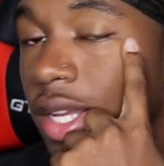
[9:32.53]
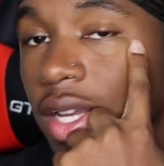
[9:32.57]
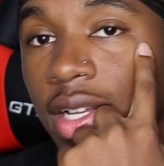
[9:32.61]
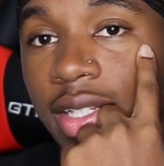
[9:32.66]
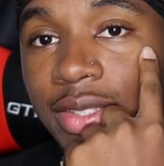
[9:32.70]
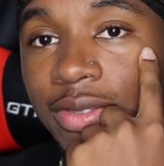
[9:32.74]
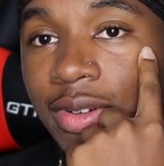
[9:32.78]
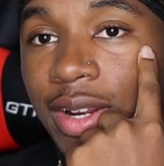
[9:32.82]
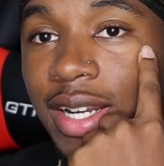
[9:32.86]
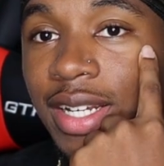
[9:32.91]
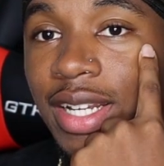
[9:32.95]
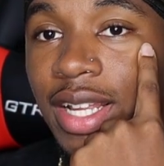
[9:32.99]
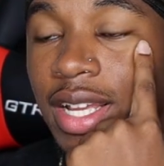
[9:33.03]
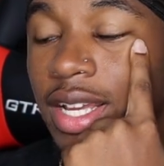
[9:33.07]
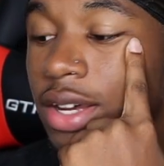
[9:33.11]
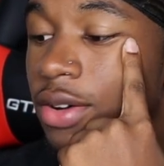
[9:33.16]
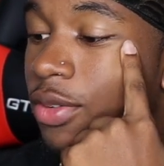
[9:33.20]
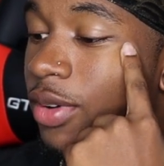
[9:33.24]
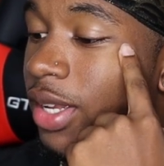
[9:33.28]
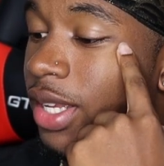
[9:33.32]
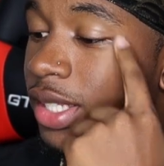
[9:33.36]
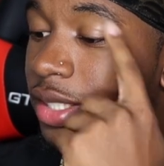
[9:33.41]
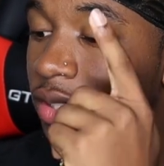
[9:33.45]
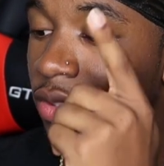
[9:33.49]
Because right
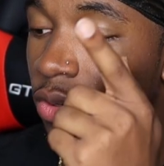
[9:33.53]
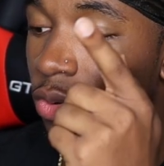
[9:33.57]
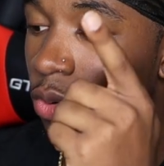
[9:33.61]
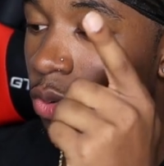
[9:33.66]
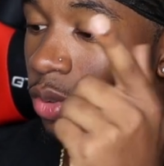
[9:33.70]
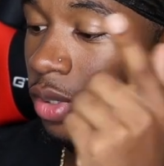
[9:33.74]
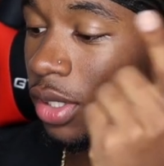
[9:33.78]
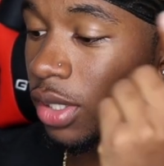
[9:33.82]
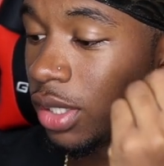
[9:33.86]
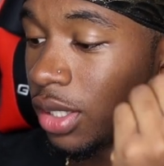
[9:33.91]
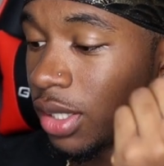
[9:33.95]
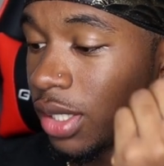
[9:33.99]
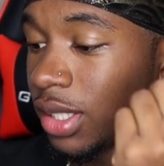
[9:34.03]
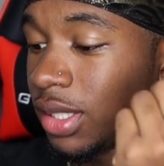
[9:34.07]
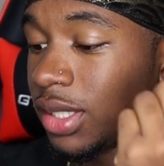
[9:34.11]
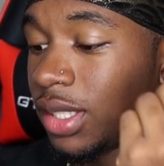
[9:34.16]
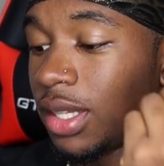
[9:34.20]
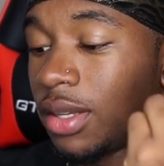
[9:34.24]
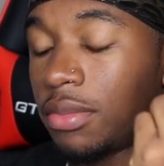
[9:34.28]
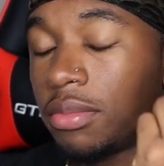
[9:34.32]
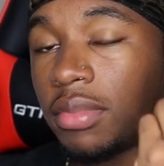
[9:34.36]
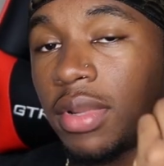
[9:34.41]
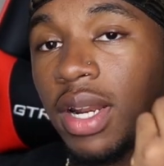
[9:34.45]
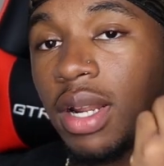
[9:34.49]
now, it's cool to look at
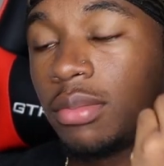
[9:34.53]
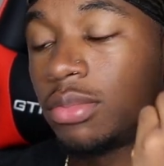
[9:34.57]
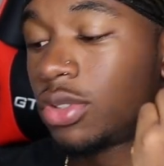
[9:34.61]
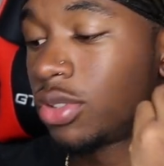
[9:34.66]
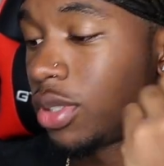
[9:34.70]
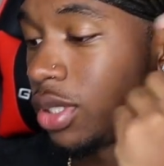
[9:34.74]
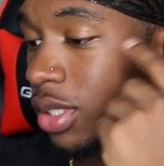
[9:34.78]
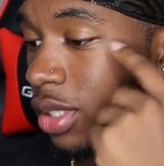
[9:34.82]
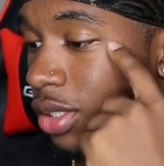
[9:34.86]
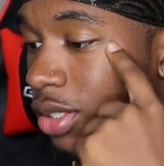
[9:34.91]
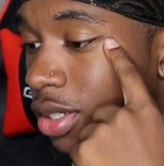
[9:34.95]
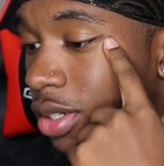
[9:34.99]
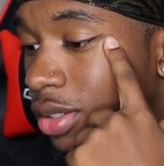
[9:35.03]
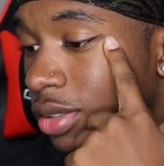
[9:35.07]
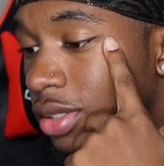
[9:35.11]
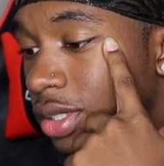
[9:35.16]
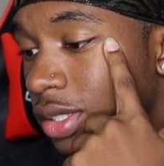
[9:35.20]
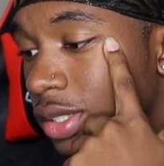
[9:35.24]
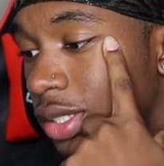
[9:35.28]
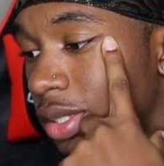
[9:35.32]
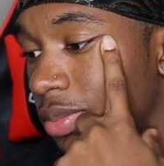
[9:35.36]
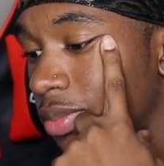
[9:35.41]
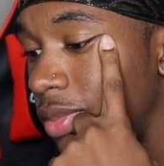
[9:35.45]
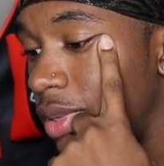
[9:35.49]
them, but I'm trying to talk
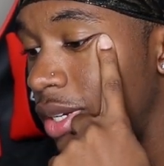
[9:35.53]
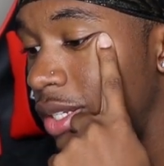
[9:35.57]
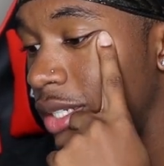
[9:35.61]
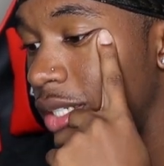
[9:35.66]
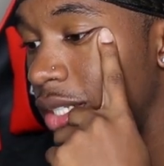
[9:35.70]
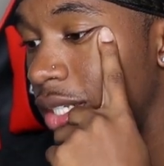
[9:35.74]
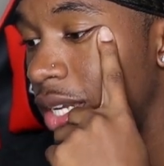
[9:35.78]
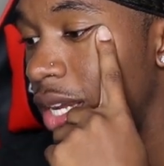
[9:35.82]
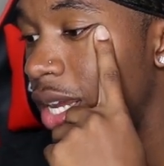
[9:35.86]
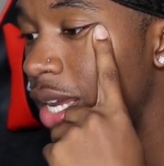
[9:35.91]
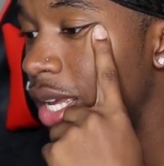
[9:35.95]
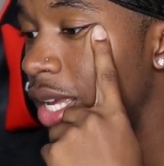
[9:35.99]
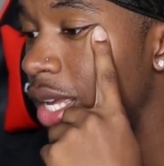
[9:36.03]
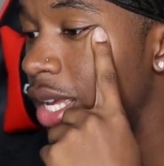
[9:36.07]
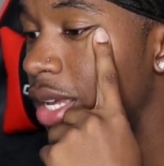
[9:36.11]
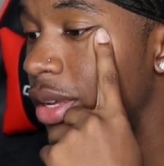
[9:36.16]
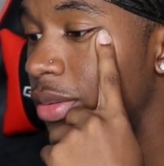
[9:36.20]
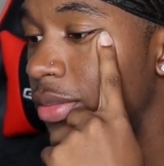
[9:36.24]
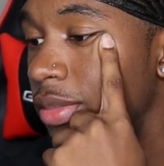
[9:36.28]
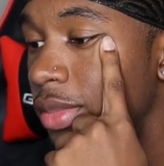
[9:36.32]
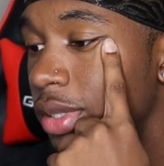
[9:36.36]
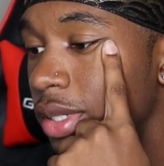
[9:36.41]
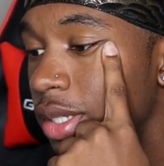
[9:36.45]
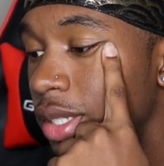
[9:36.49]
to somebody. I
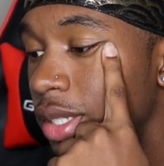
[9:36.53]
am.